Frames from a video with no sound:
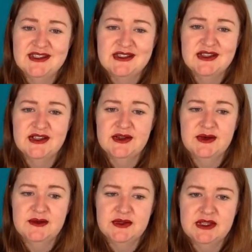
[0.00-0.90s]

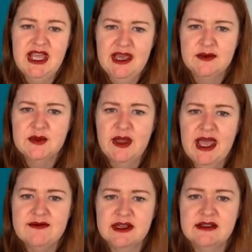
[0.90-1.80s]
So yeah, it was quite
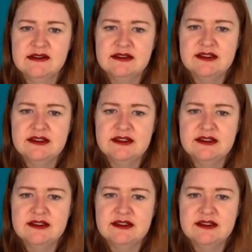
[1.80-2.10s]
heavy,